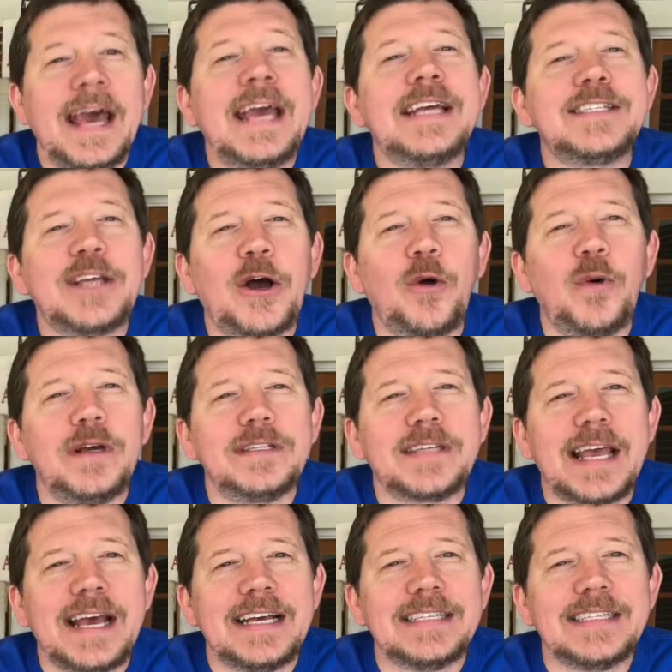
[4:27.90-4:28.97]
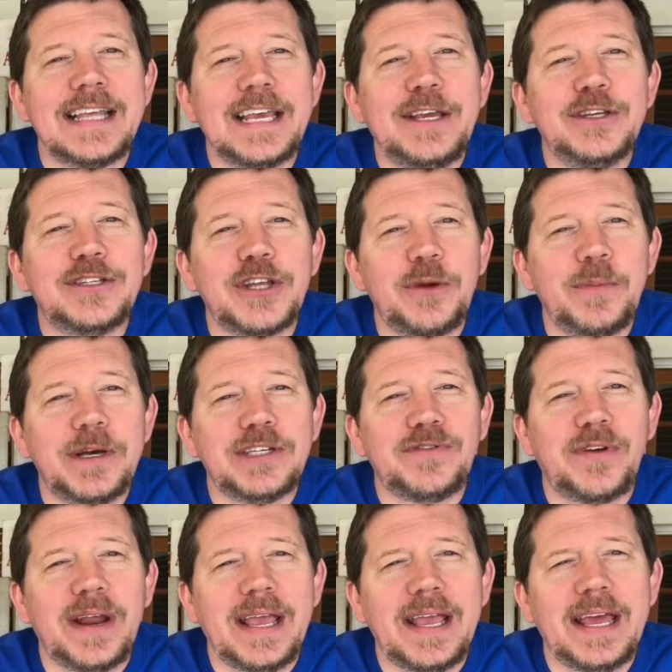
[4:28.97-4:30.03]
Hey, as always, guys, thank you so much
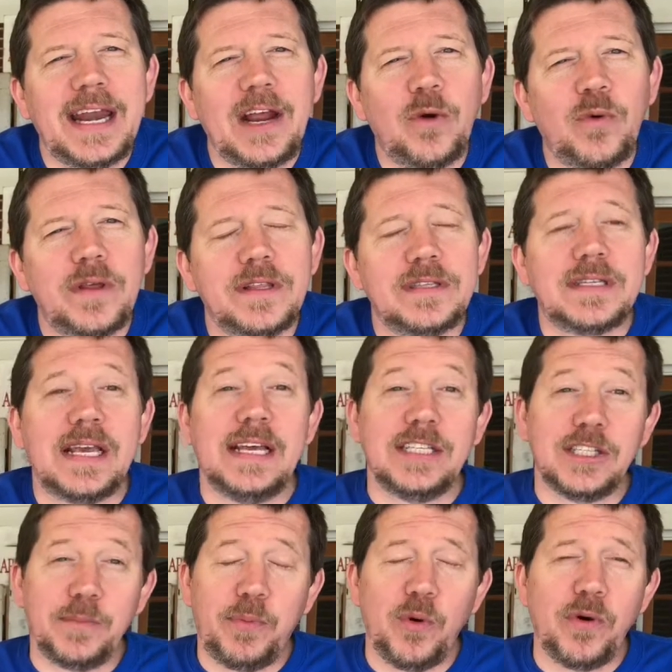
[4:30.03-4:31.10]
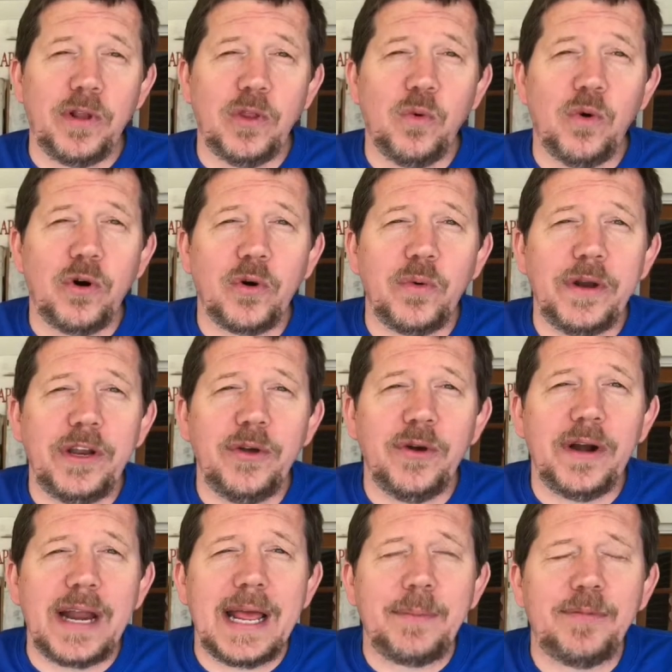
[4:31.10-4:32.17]
for hanging out with us and supporting the work we do
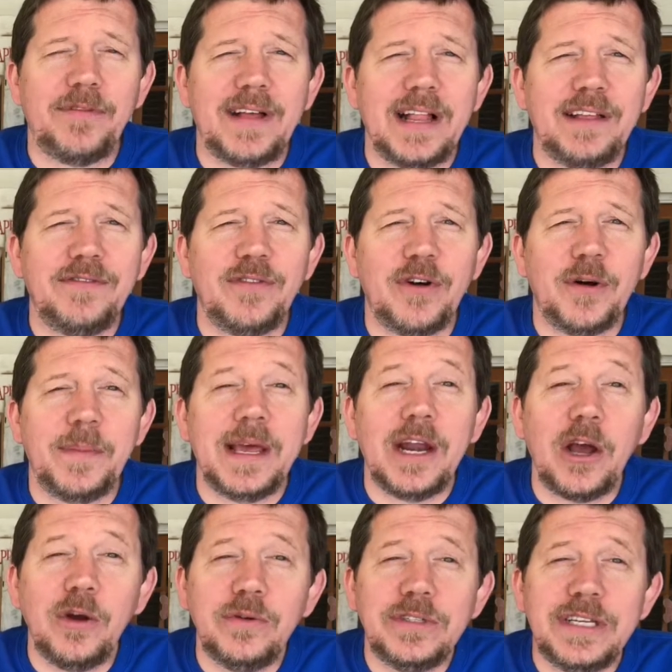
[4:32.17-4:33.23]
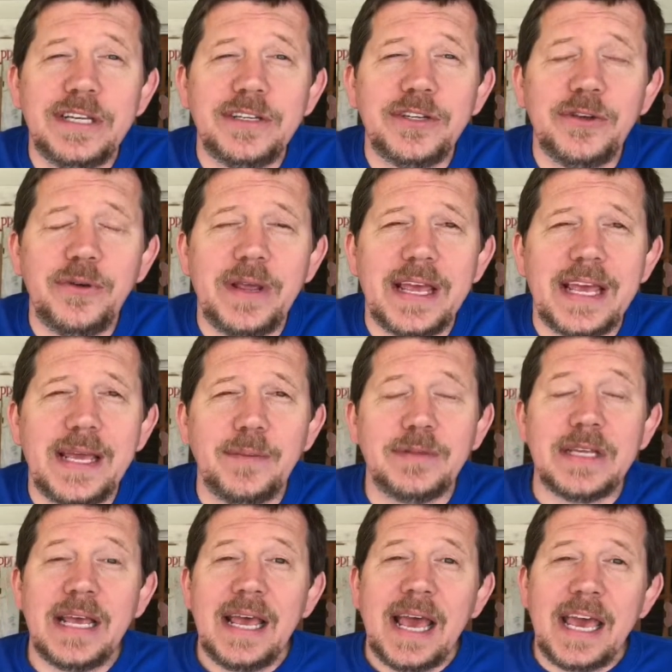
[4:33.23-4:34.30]
here at Apple Valley Farm and OT2
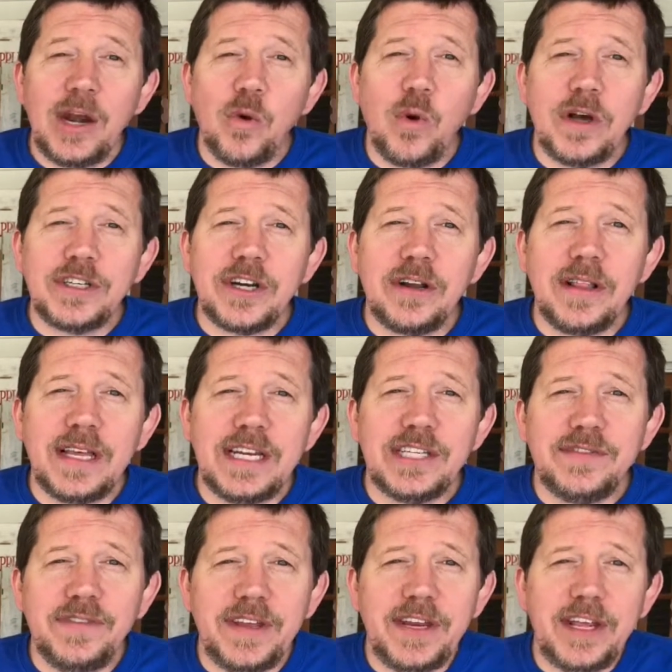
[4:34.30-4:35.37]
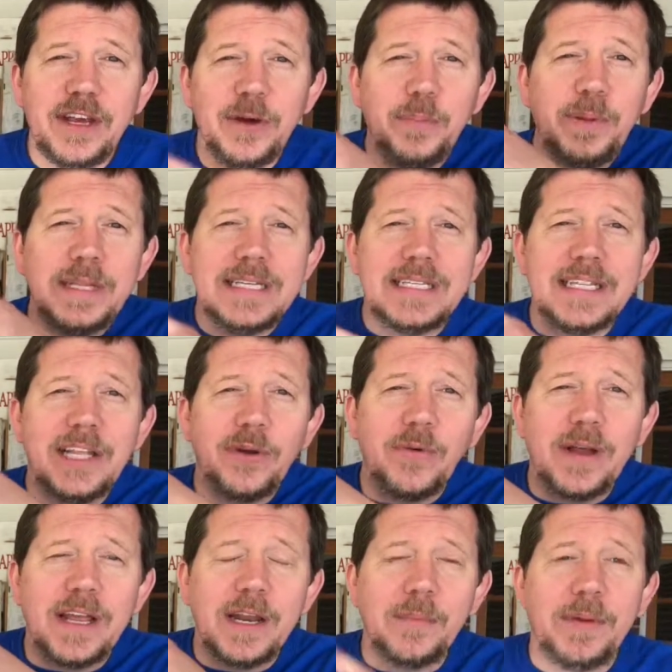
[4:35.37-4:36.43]
Games. Hey, to watch our latest video, please click
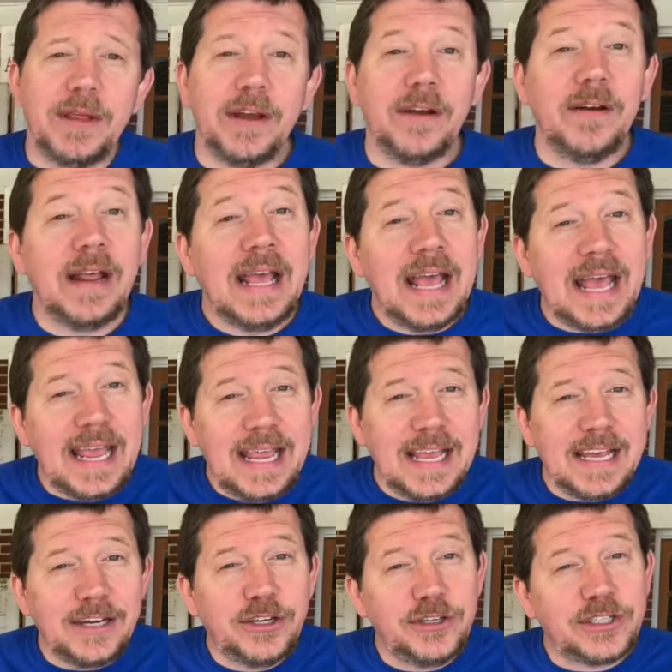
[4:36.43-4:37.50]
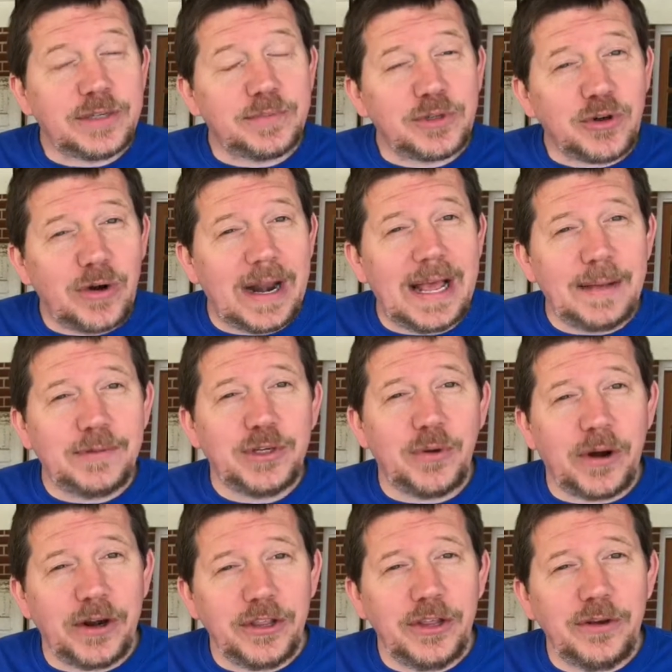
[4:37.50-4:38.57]
right up here and to subscribe to
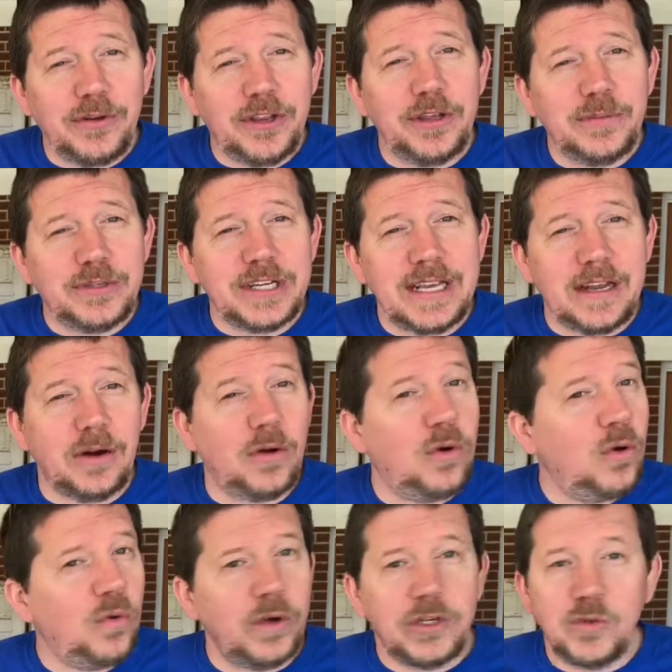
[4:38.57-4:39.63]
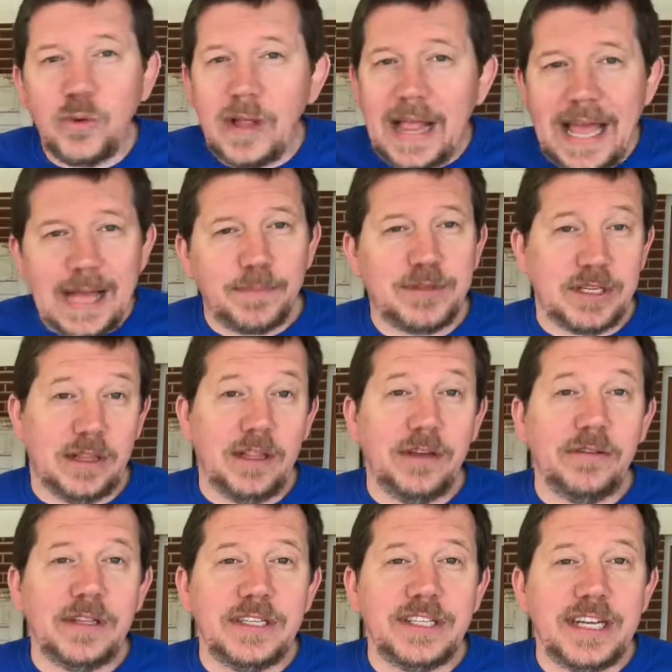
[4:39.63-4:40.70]
our YouTube channel, which will
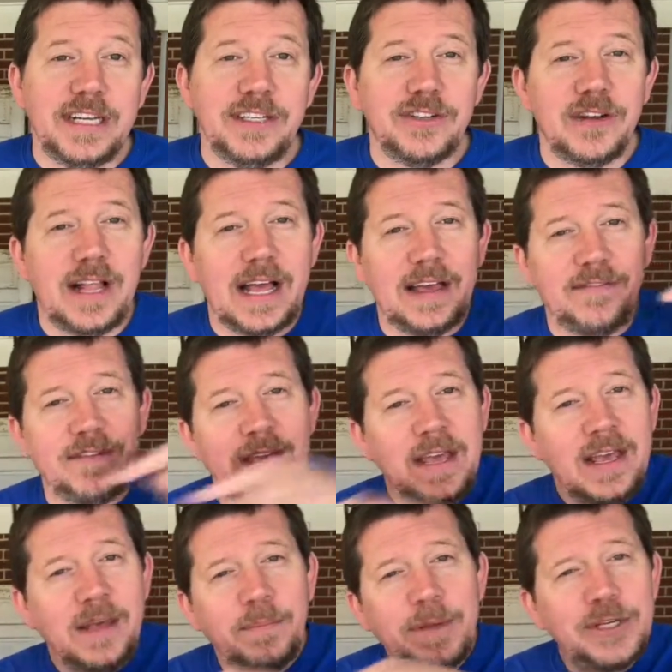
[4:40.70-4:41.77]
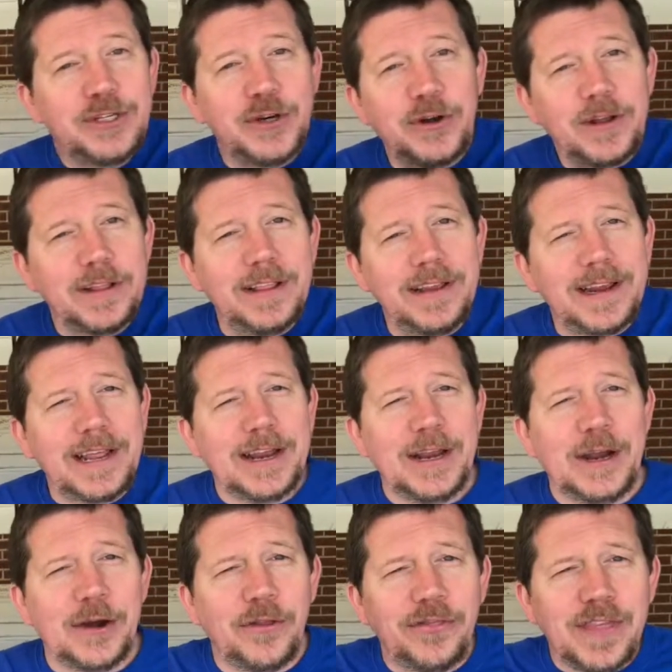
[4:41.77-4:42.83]
absolutely change your life, be sure to click down
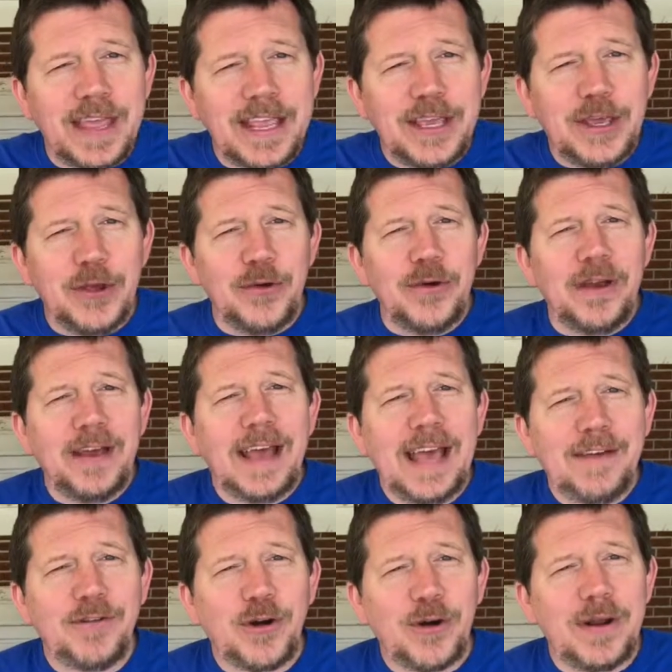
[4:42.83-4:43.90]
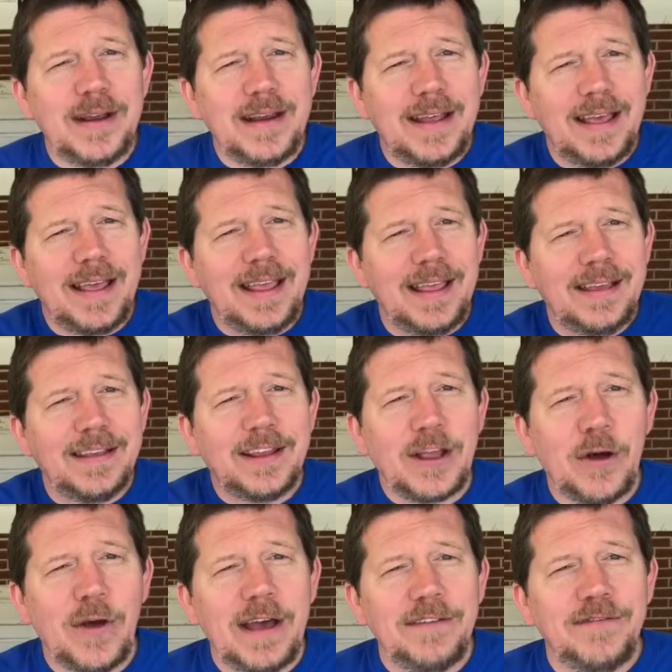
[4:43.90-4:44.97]
here. Thank you. Have a great day.
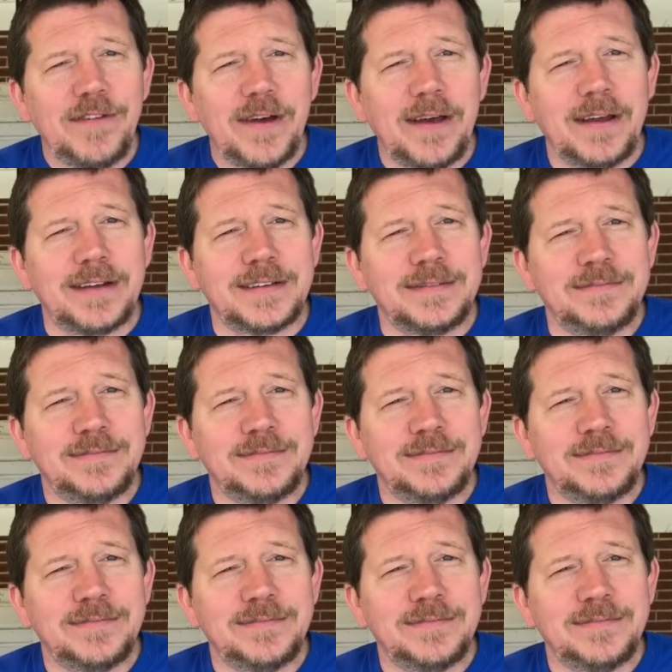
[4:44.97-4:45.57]
Go have fun.